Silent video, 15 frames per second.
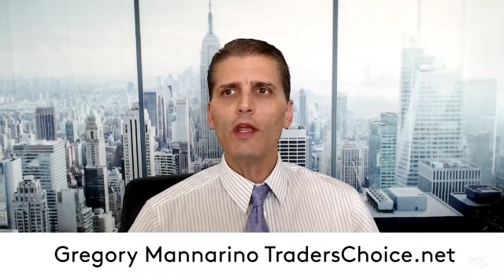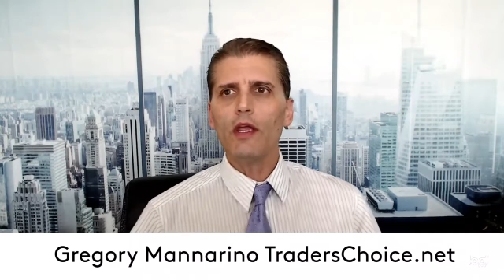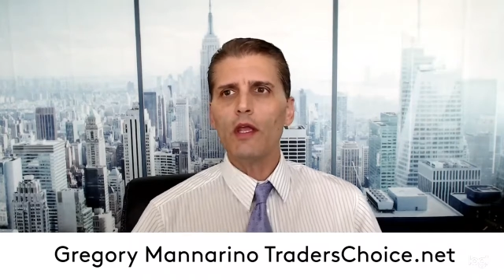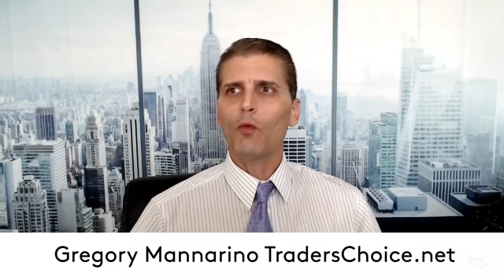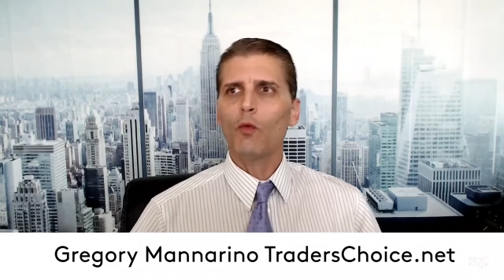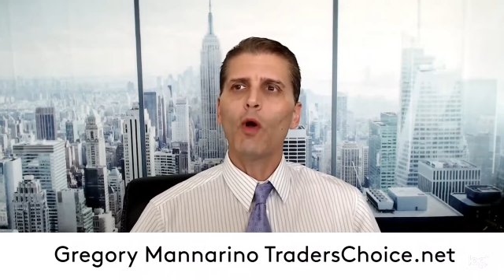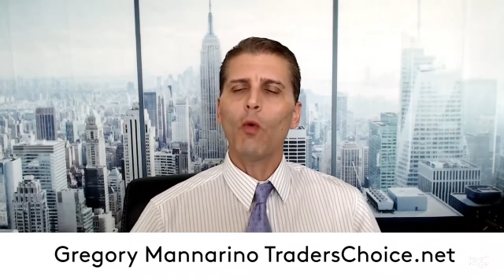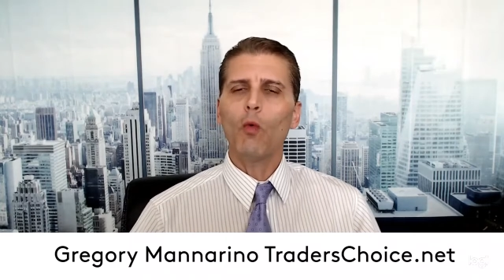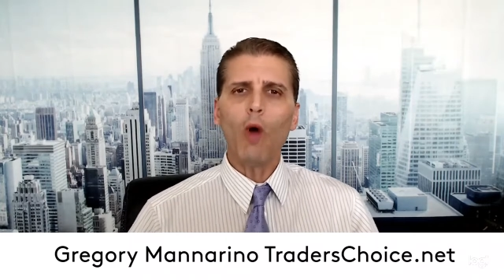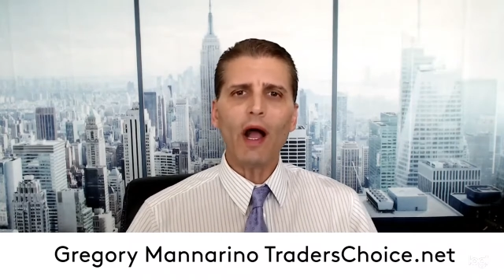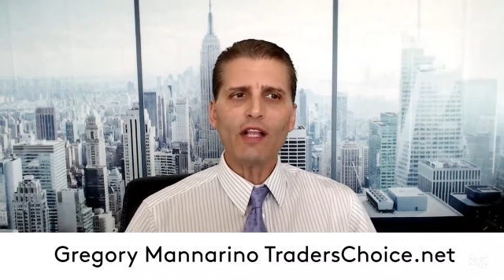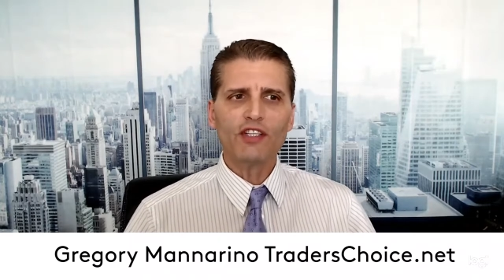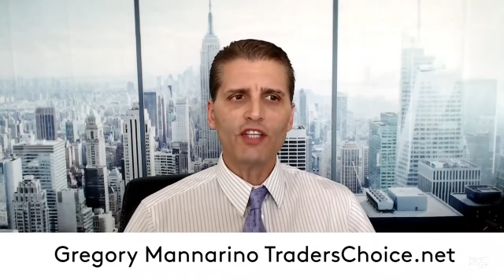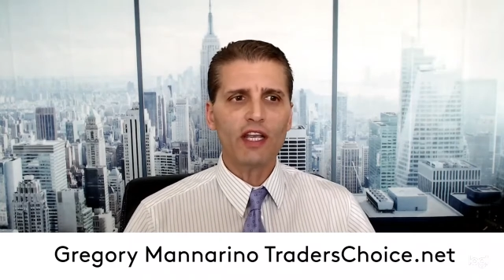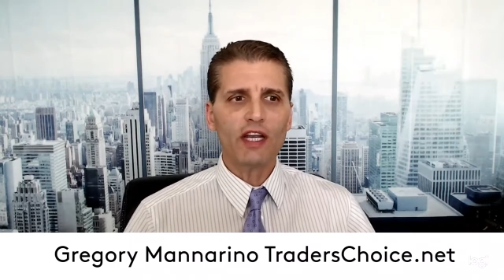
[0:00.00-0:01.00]

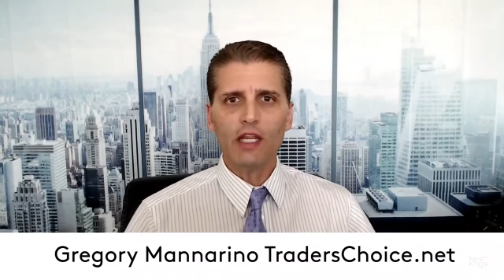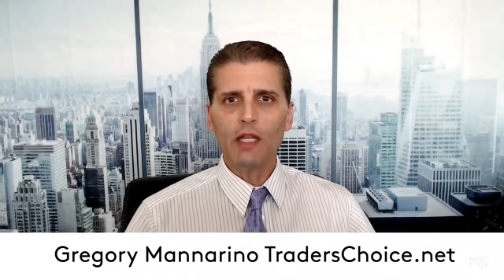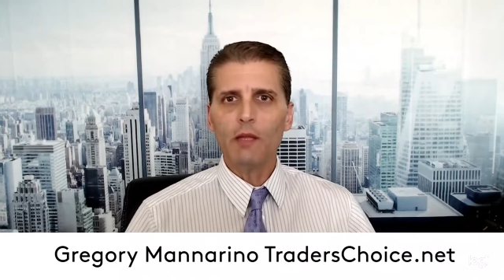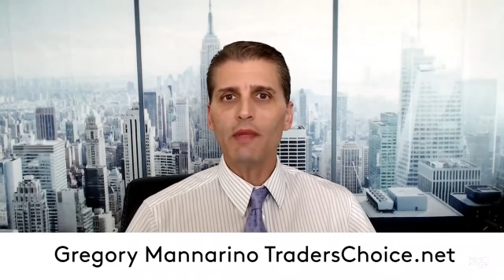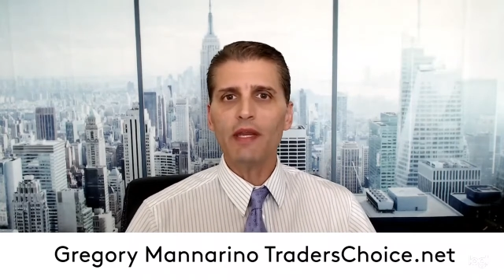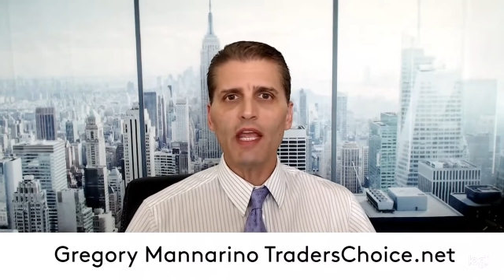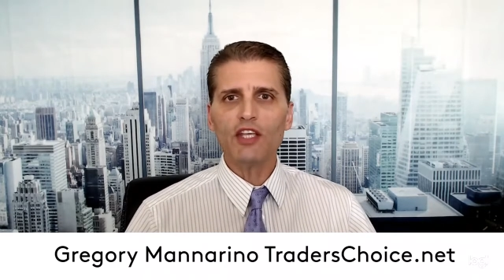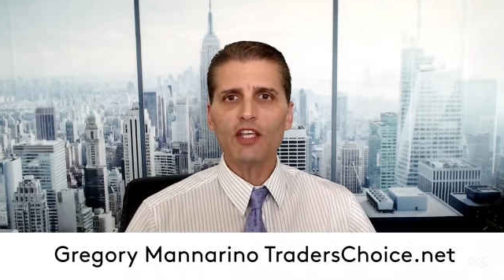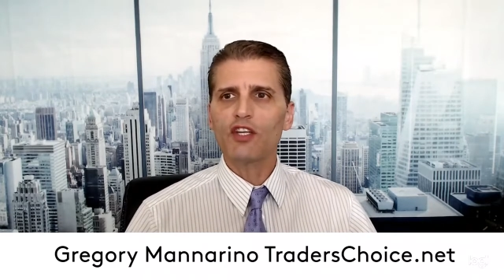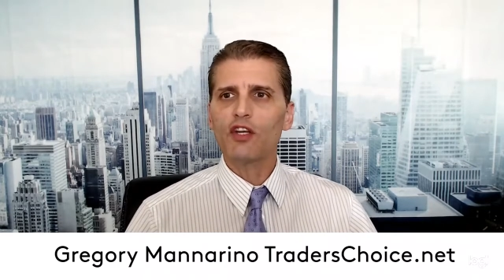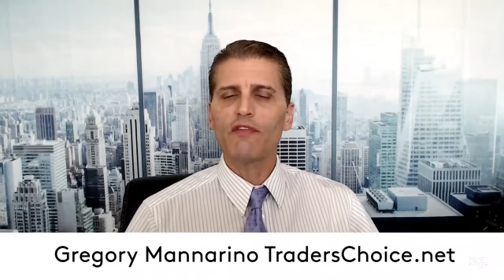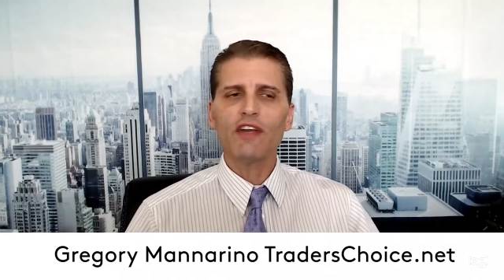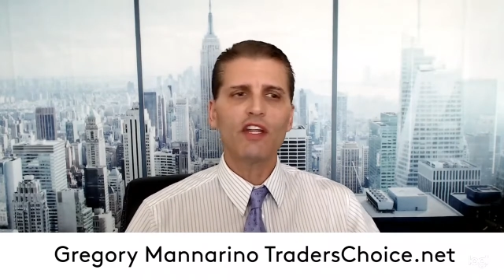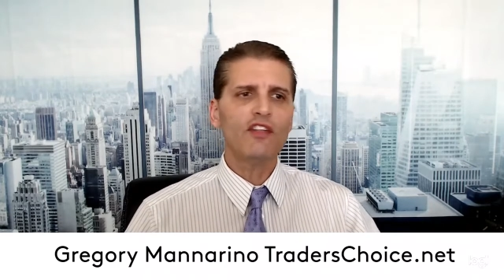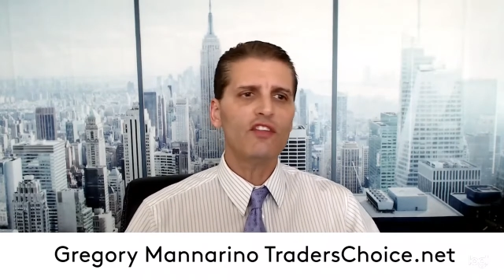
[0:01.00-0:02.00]
watching an elimination of an
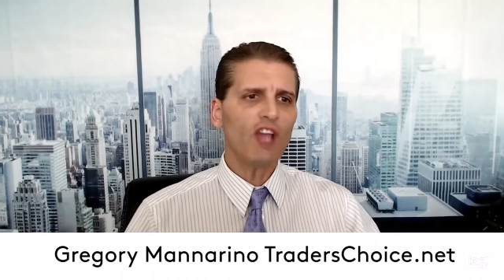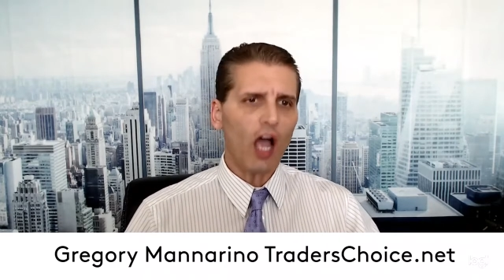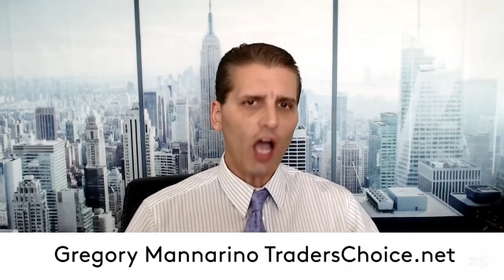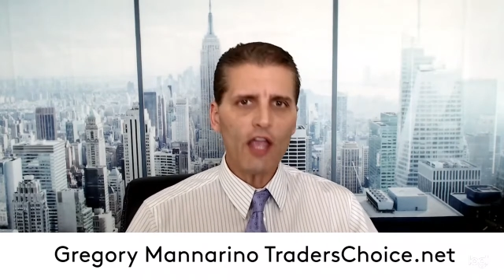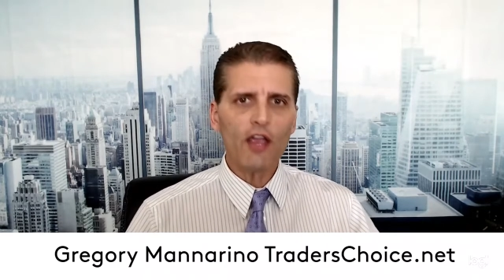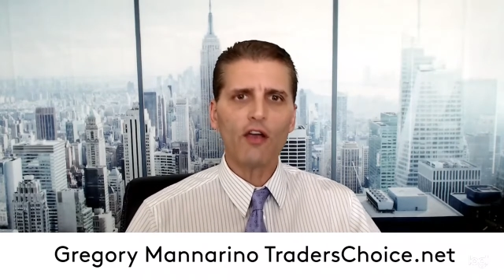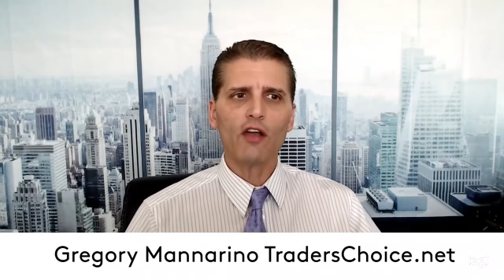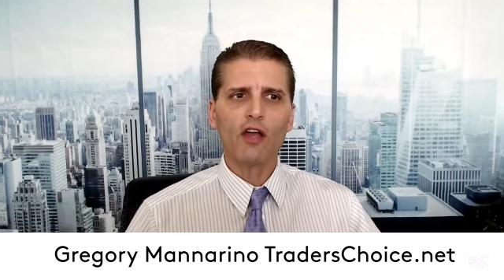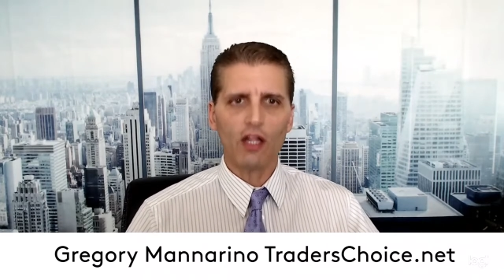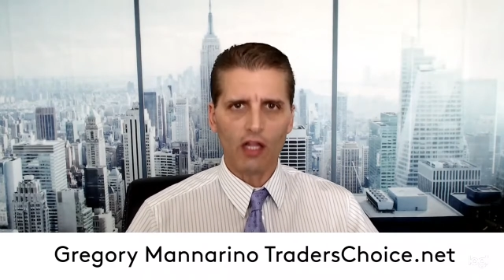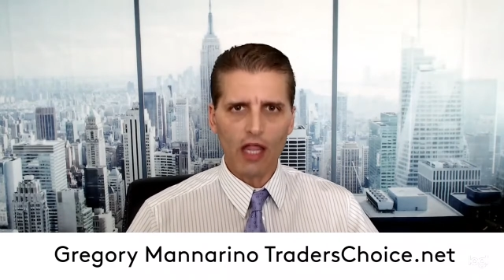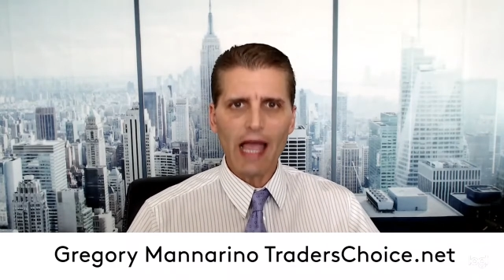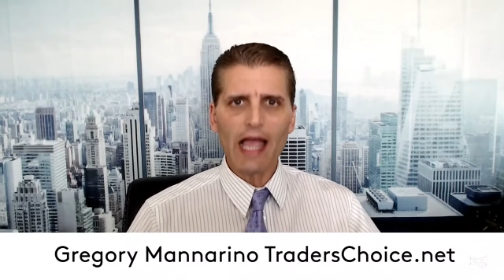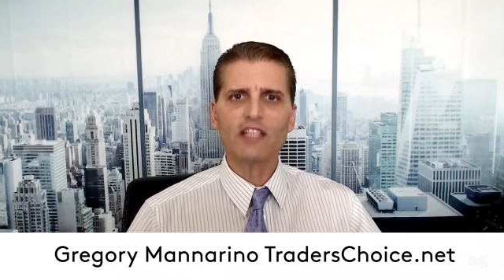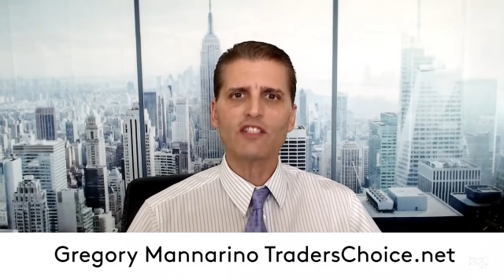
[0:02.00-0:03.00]
entire
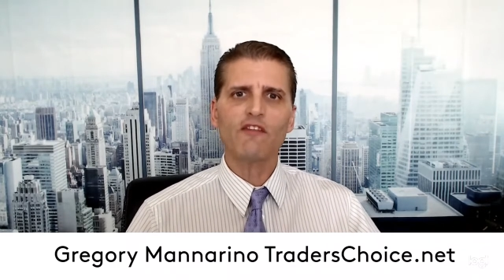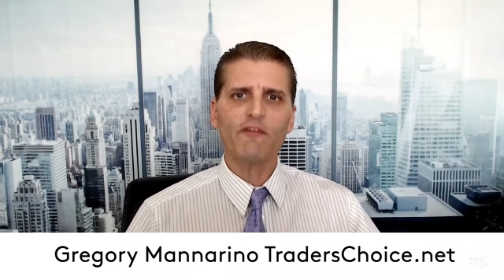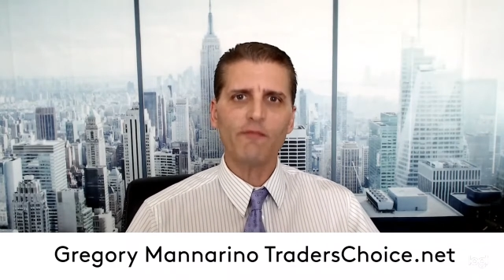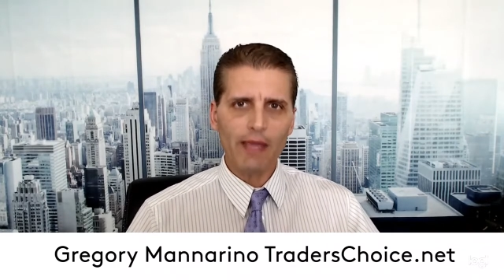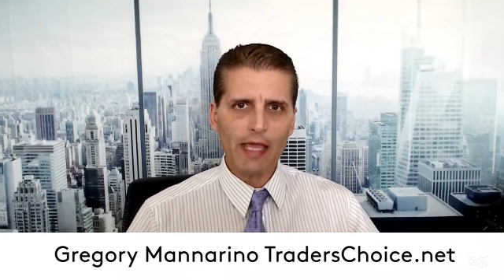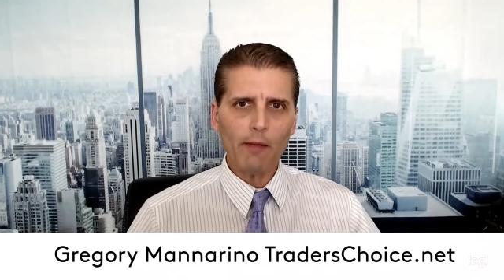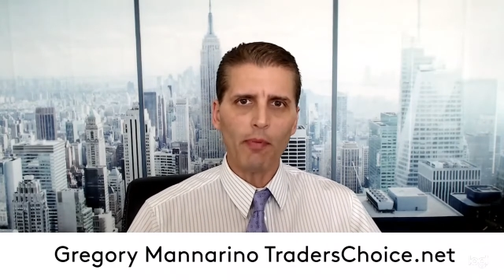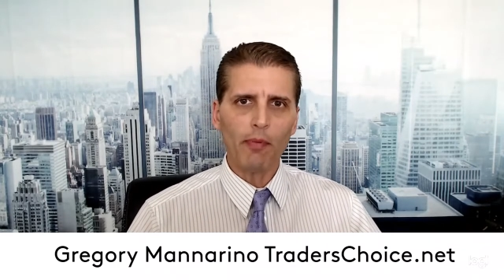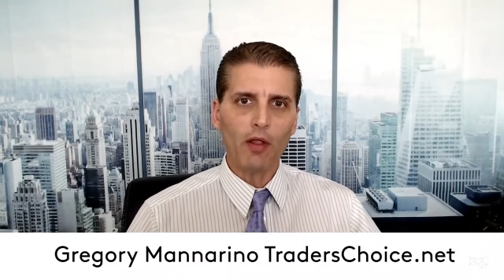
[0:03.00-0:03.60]
class of people.